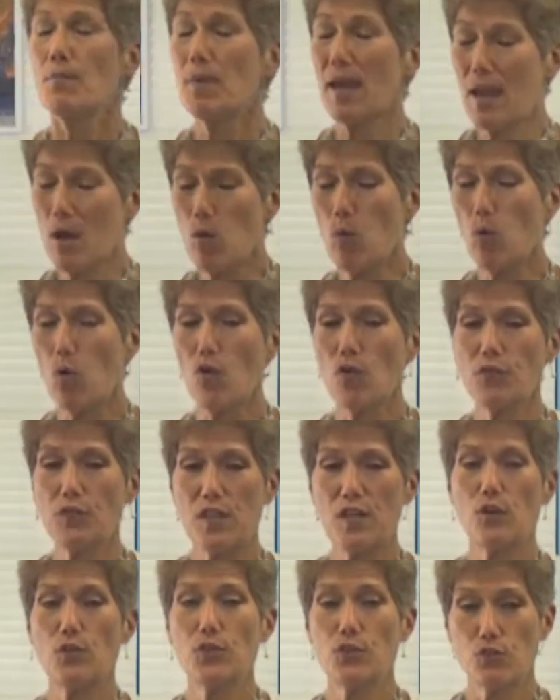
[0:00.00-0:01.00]
Beowulf
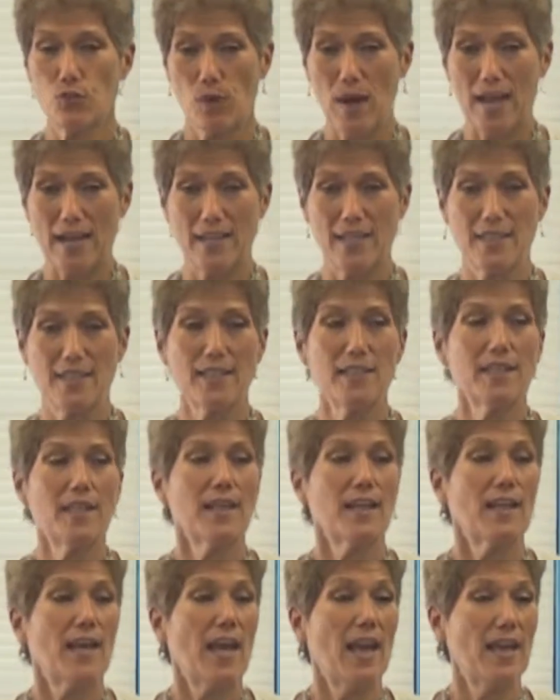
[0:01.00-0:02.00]
killed the dragon,
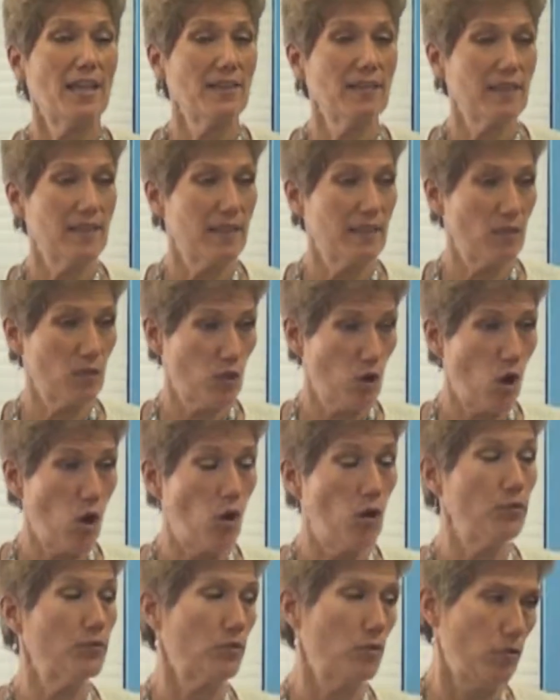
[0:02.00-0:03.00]
and
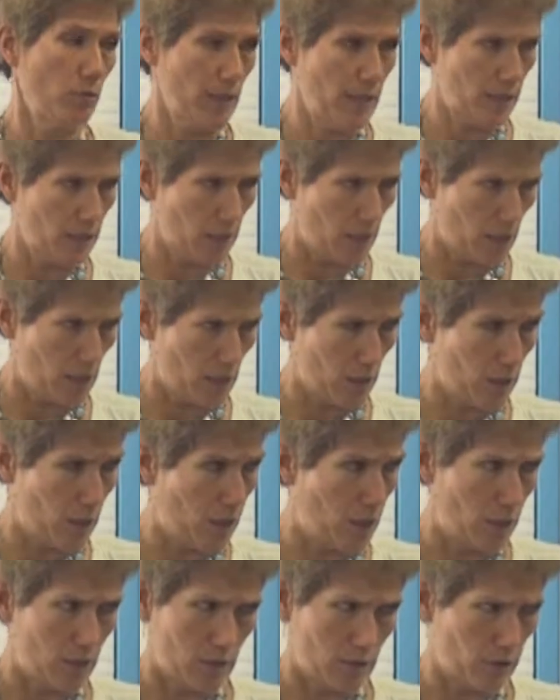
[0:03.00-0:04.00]
called
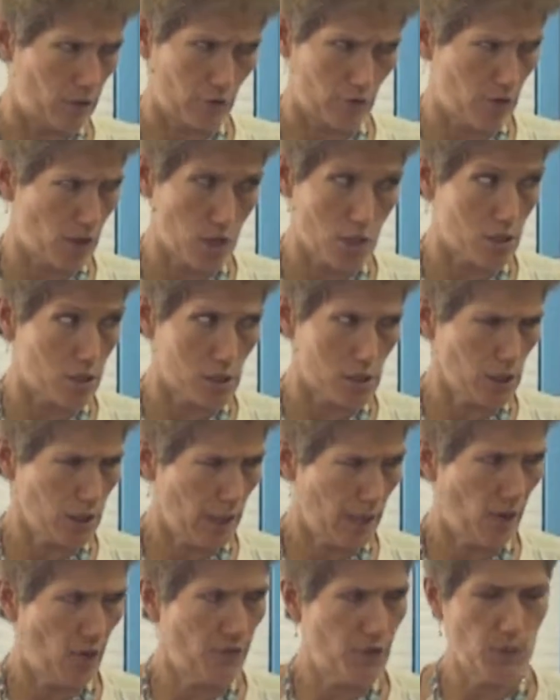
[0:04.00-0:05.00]
Grendel, or Grendel,
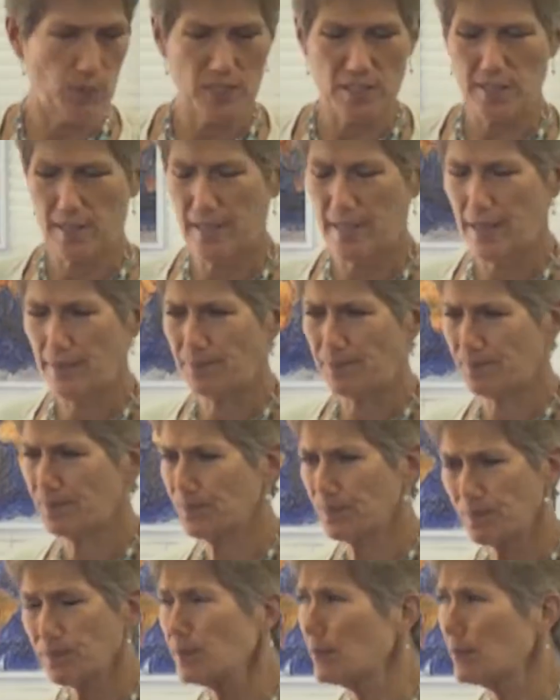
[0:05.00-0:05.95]
however you want to say it.